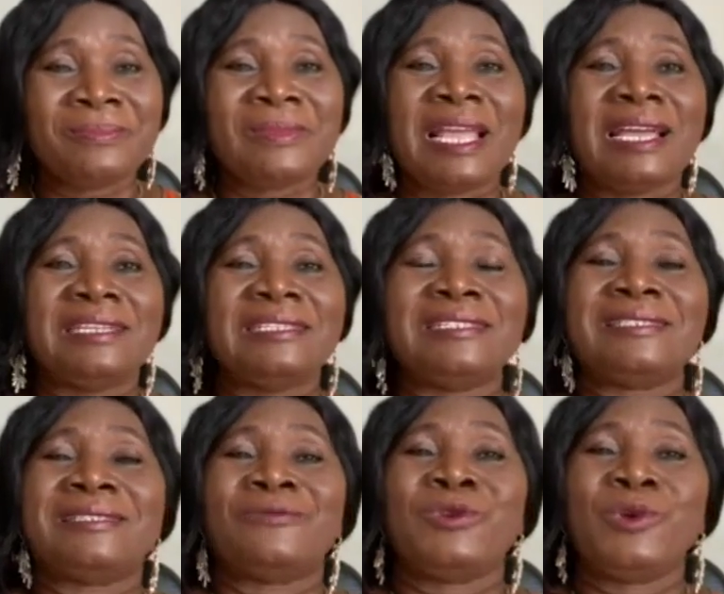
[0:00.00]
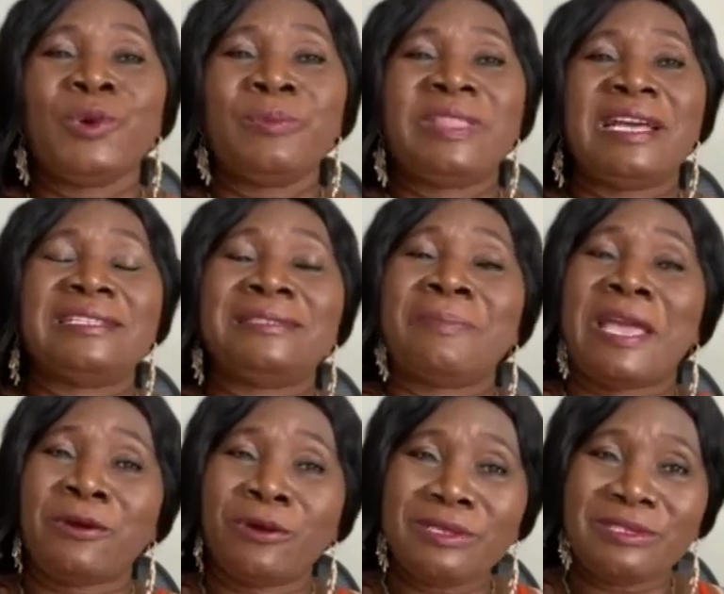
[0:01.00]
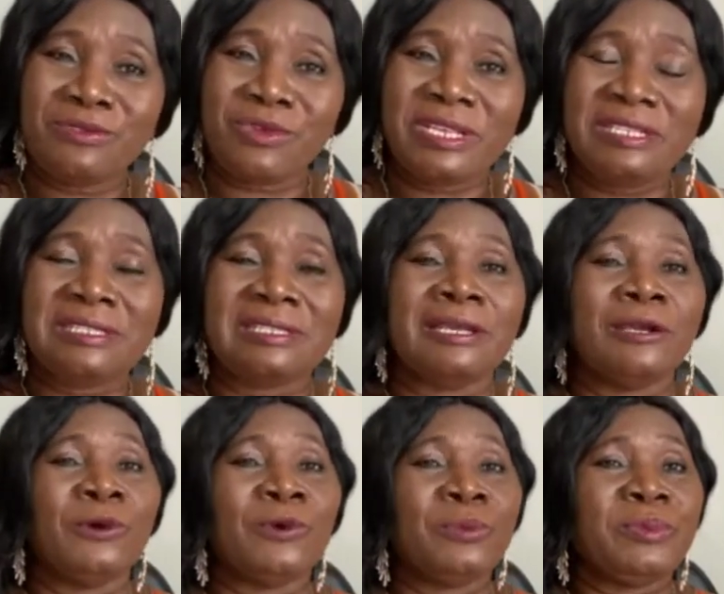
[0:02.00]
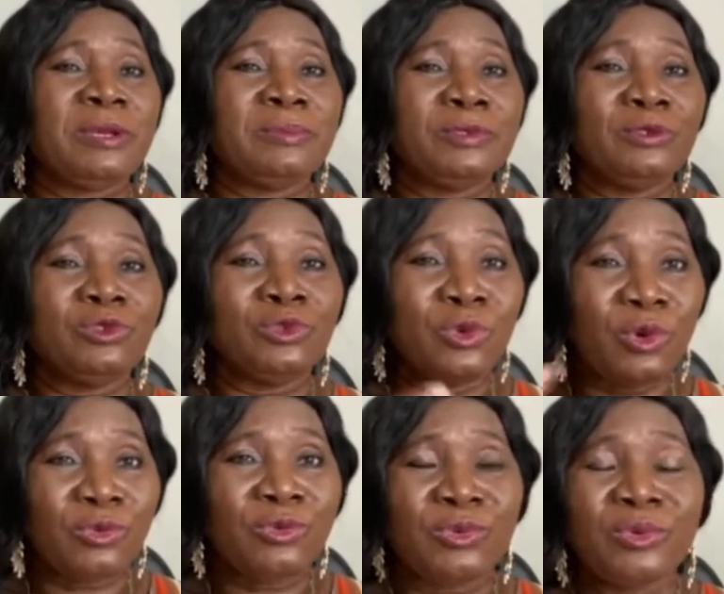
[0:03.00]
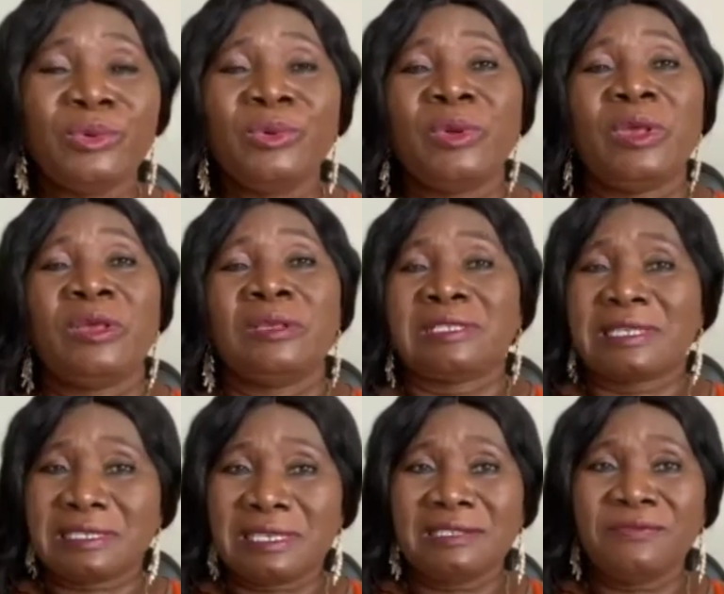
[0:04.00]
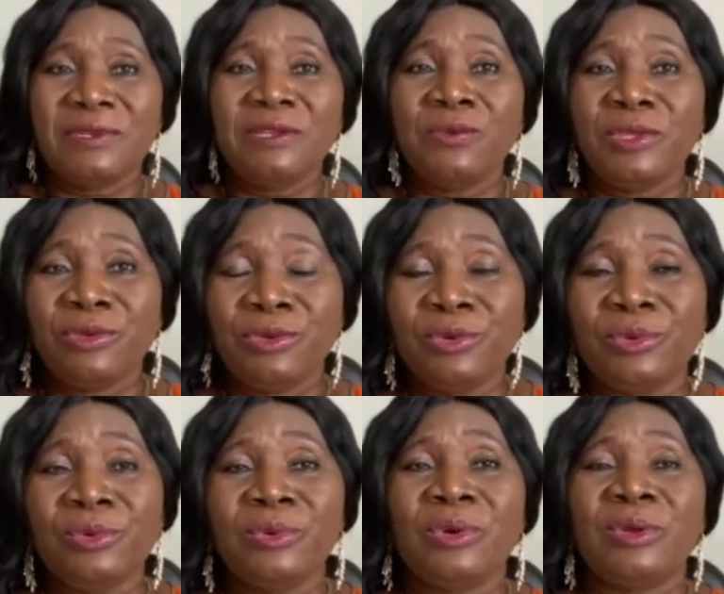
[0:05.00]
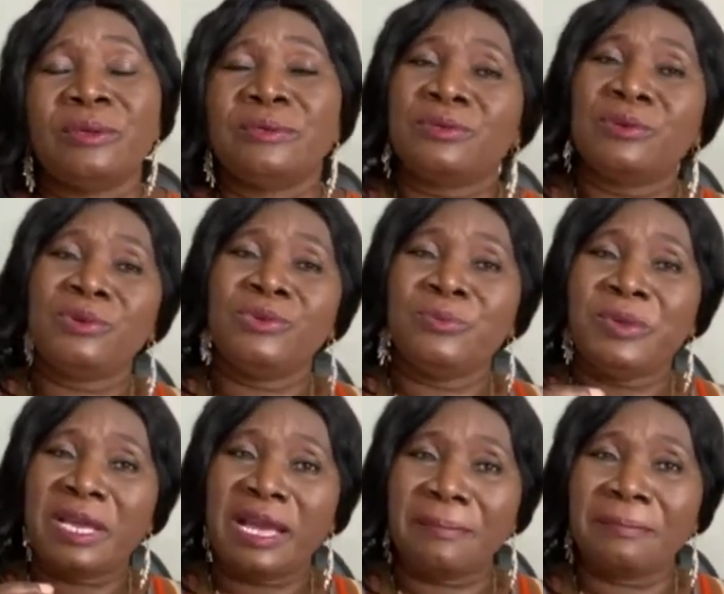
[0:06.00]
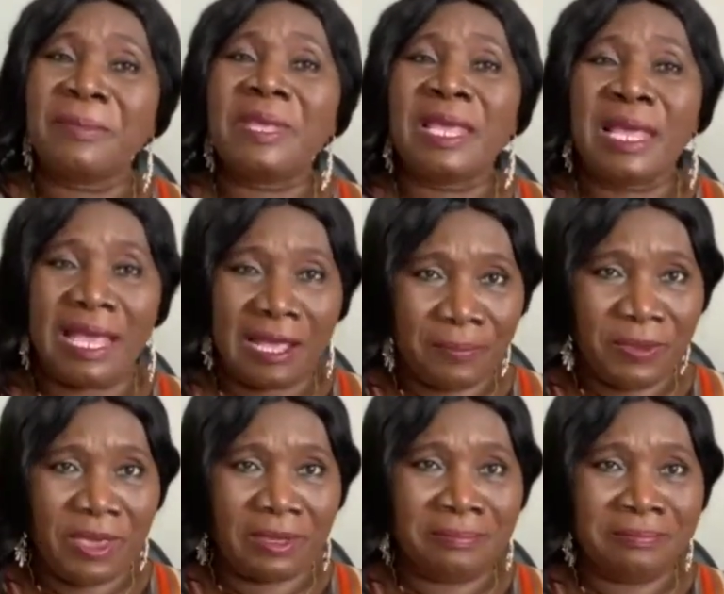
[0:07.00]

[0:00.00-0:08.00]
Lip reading: and we hope that by God's grace we'll be able to go through successfully with you, so you become happier.